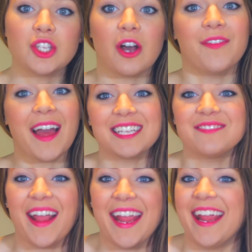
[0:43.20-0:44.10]
So that
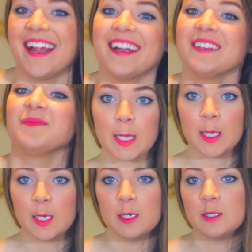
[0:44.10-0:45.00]
is my hair.
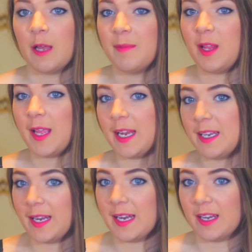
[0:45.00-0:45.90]
So I have a little
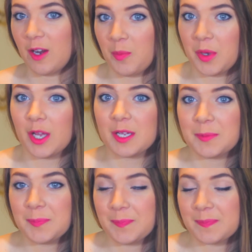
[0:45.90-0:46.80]
handy dandy notebook
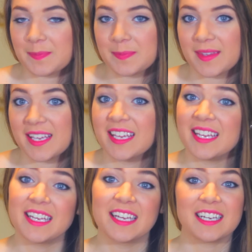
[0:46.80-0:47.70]

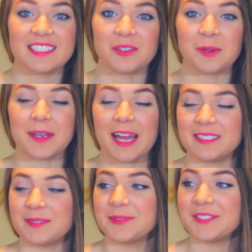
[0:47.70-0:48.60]
because I wrote
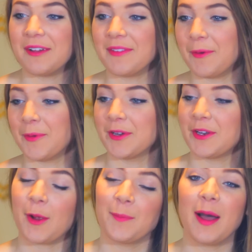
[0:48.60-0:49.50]
down some stuff that I want to
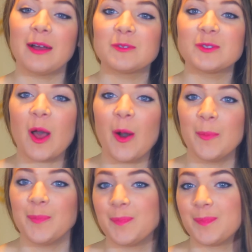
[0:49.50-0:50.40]
talk about.
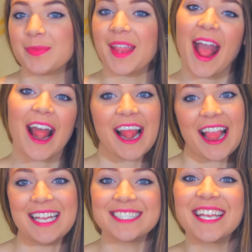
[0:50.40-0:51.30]
So
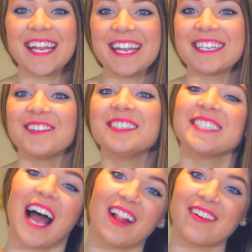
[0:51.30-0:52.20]
let's get into it,
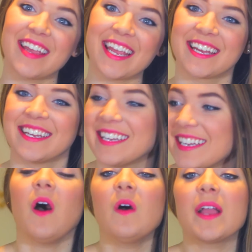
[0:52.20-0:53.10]
shall we?
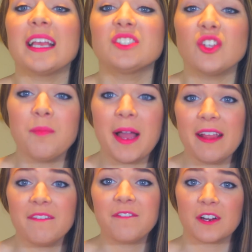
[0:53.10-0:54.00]
Okay, so
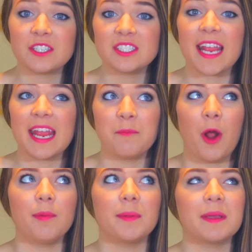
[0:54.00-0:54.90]
my first and
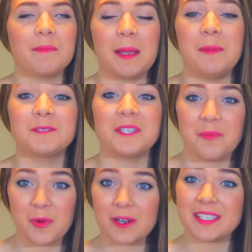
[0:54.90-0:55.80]
probably my most
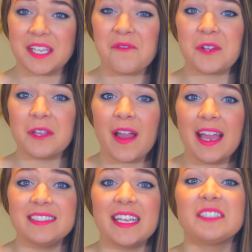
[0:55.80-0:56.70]
important tip for you
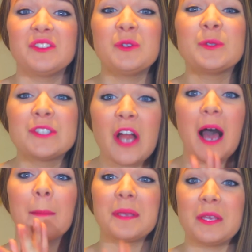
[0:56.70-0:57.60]
guys is to
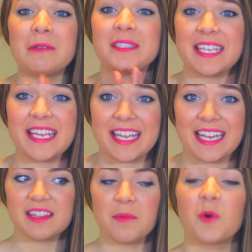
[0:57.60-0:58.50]
stop using
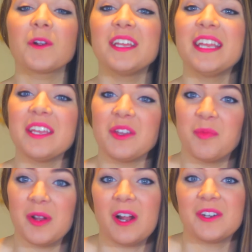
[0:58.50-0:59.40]
heat. The more heat
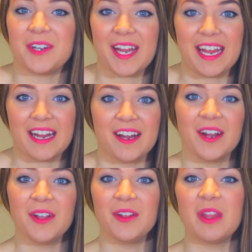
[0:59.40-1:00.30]
you put on your
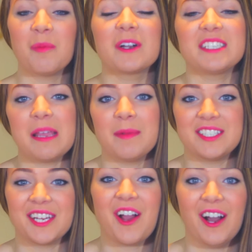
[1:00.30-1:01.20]
hair, the more
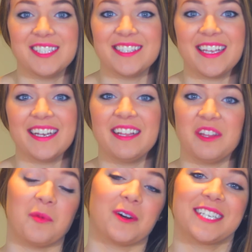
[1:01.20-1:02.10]
damage it causes it.
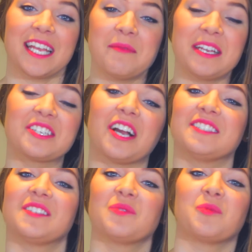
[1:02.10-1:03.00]
The more damage
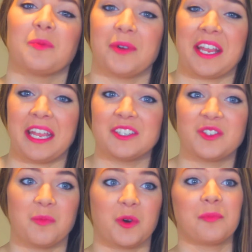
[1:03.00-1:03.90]
causes the more
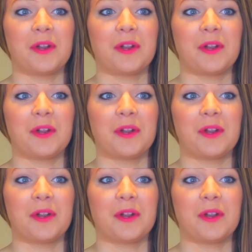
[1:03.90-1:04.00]
breakage. The more